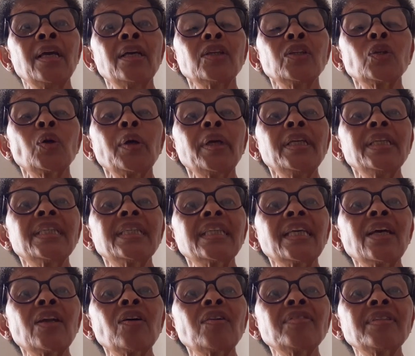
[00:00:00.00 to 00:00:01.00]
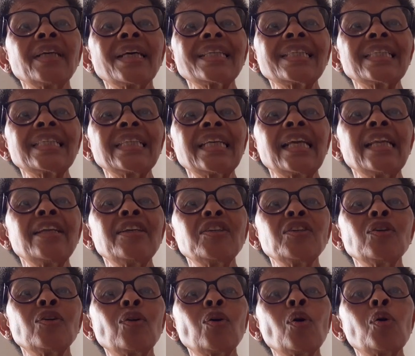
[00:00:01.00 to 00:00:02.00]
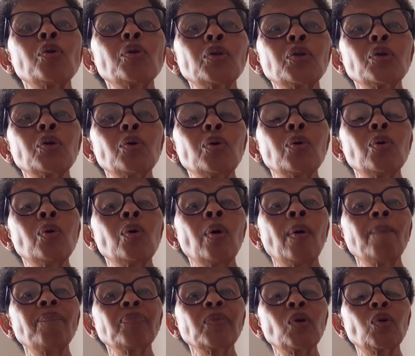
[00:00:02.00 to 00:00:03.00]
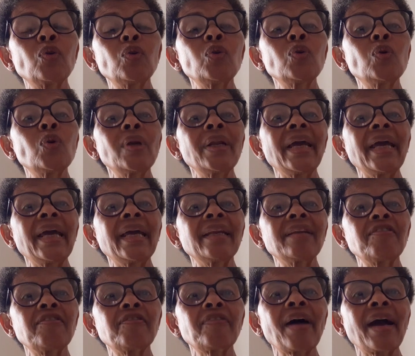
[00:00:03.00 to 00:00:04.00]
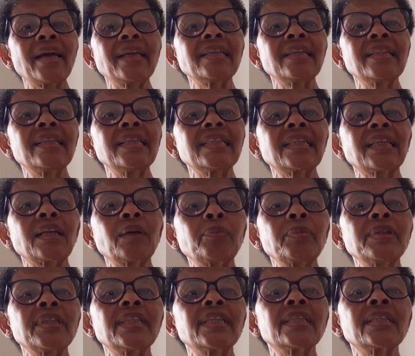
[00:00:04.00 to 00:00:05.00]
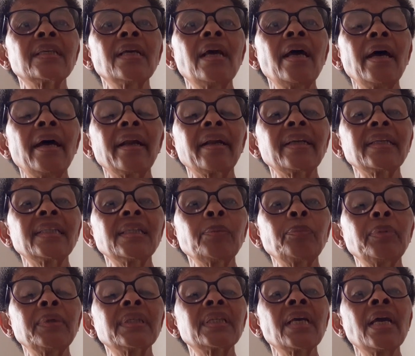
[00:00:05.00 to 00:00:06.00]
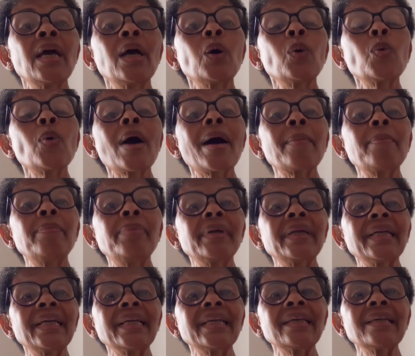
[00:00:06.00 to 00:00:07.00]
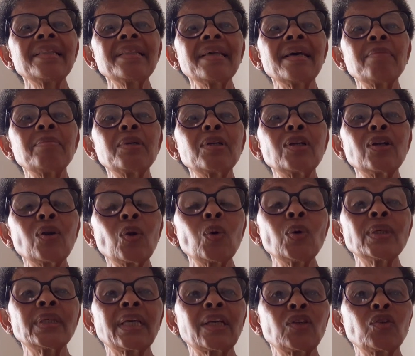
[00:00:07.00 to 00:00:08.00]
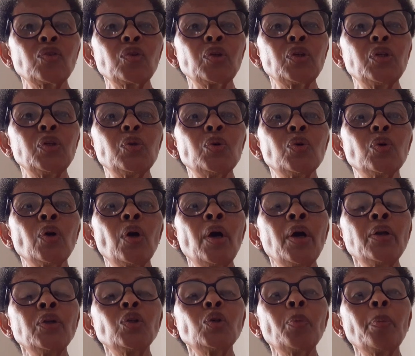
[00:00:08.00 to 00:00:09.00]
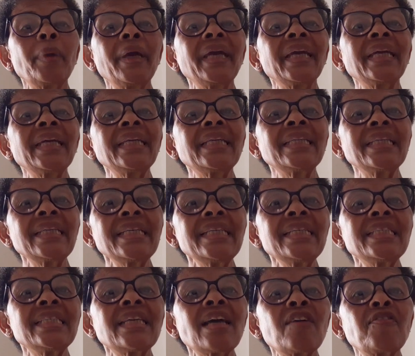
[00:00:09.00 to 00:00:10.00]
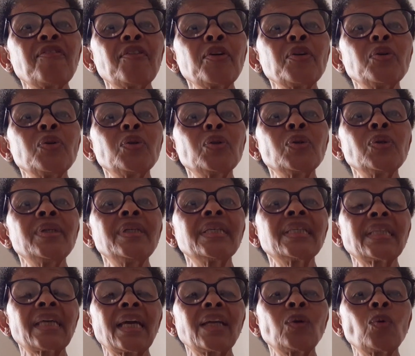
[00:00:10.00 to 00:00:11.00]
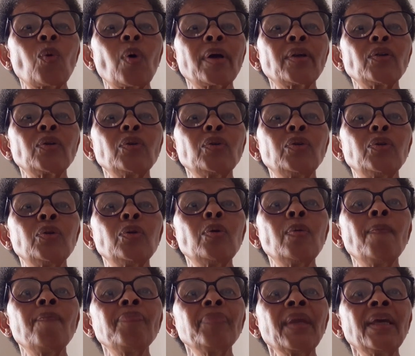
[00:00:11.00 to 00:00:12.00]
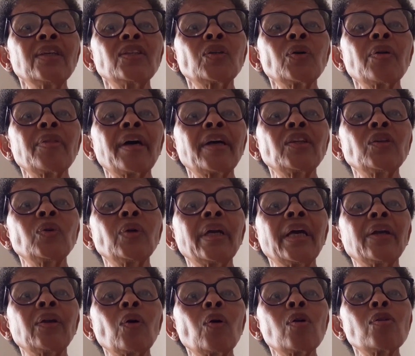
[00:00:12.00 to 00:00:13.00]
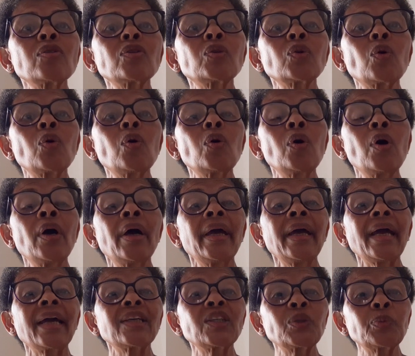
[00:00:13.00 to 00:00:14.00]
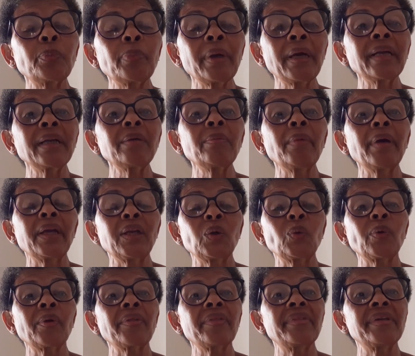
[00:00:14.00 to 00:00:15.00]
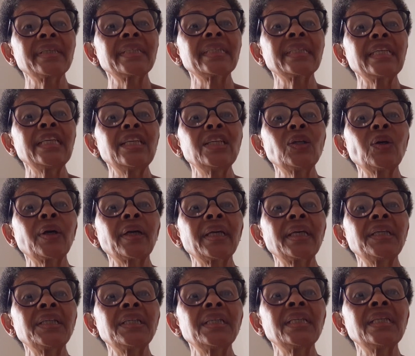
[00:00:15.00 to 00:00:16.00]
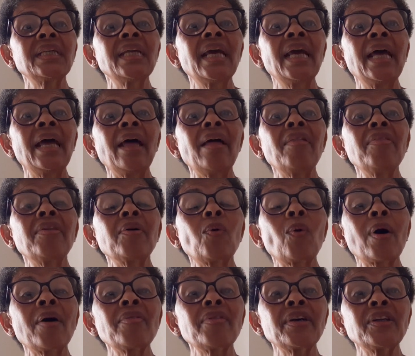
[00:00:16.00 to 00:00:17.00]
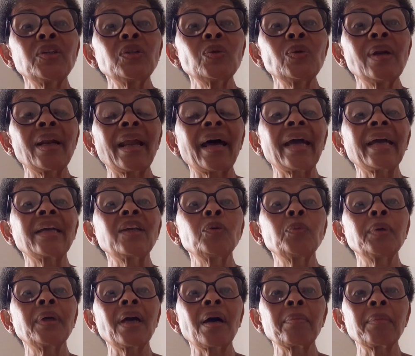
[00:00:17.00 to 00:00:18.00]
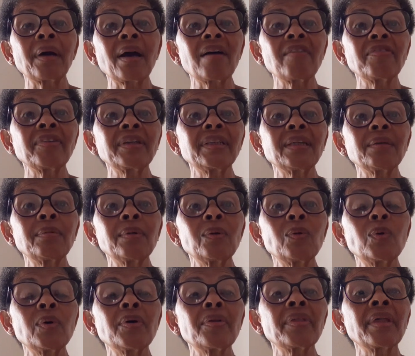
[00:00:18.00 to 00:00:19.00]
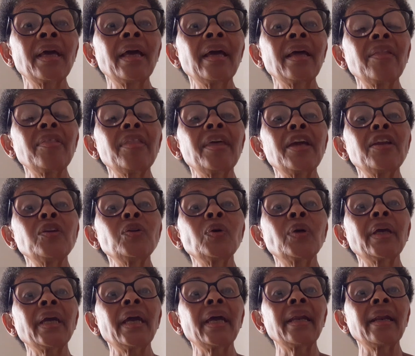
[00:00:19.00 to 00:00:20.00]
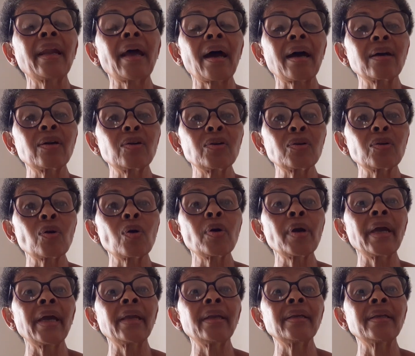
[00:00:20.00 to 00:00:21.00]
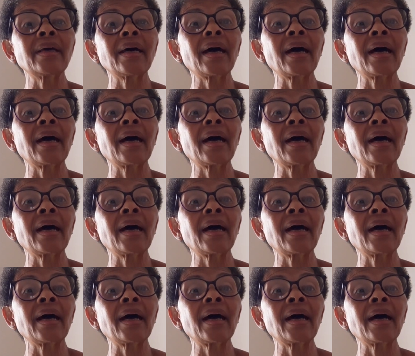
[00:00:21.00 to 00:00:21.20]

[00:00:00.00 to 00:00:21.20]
So instead of just telling you go to Google and find these recipes, we are bringing them closer to you to make it easier for you to decide what to do so that you can also experiment with this in your kitchen, and the one that you like, you become comfortable with, then you can grow and